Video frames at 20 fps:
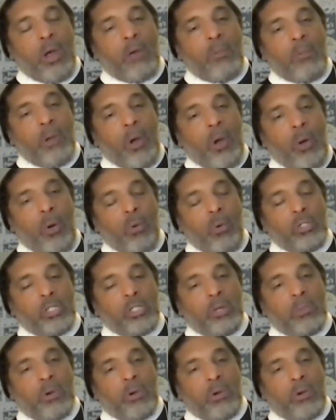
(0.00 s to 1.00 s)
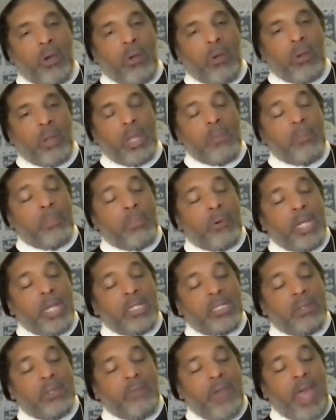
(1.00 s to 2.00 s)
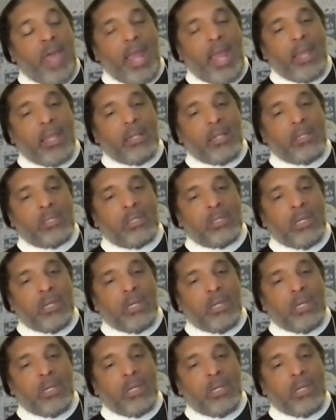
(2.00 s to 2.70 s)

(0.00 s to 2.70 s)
uphold Jim Crow, embrace the violence,